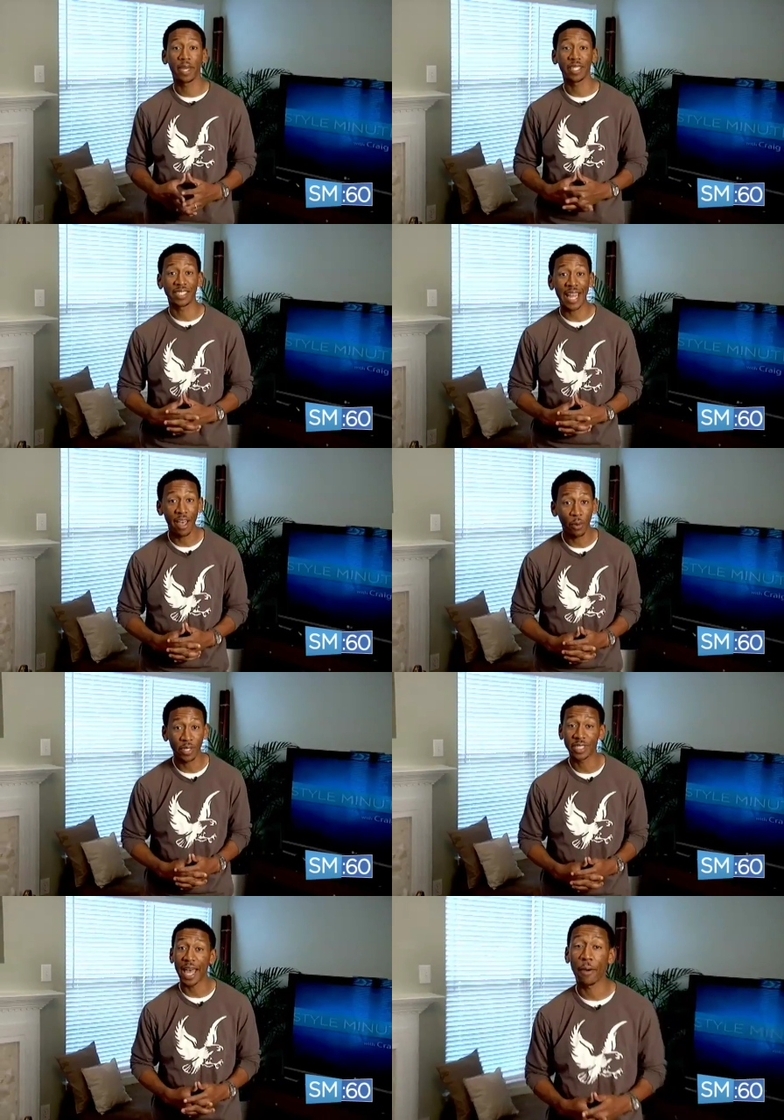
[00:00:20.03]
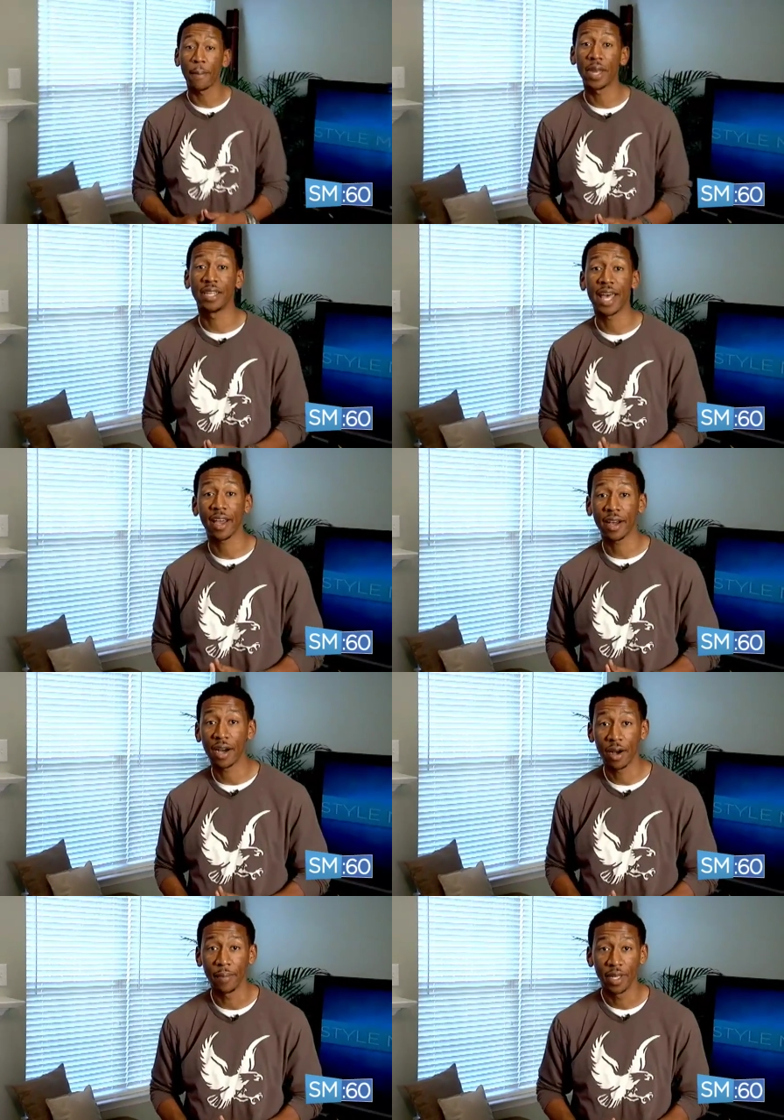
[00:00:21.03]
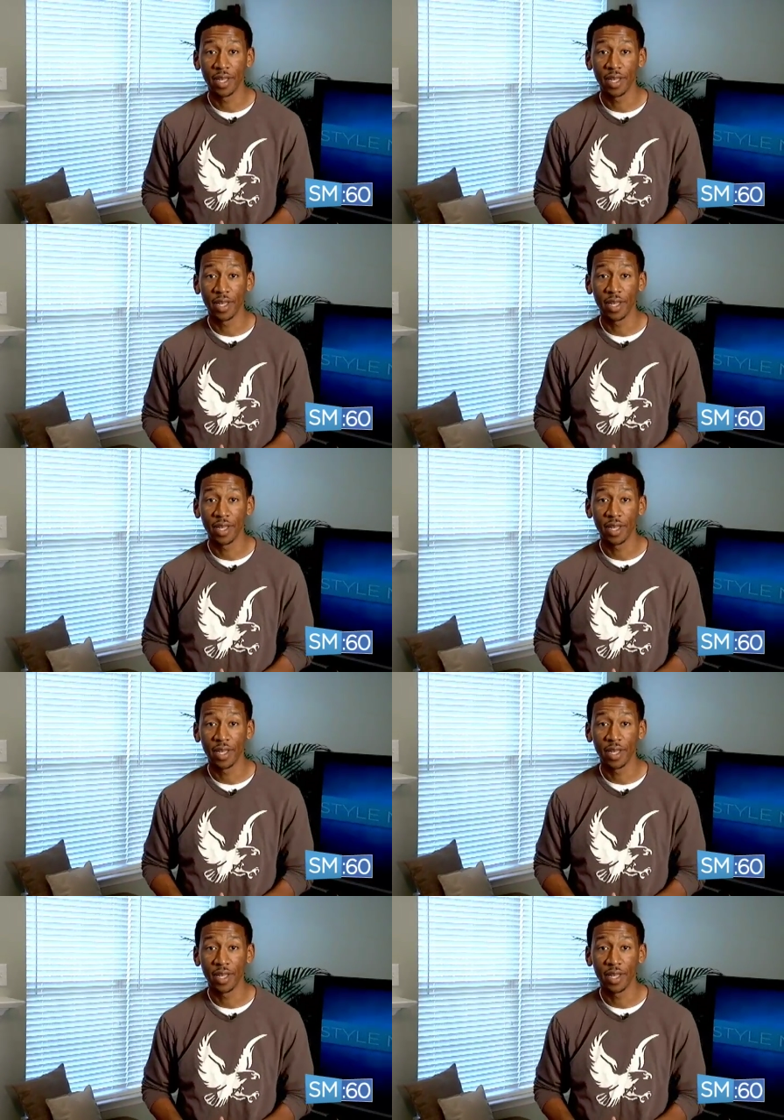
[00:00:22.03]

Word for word: at style@styleminute.com.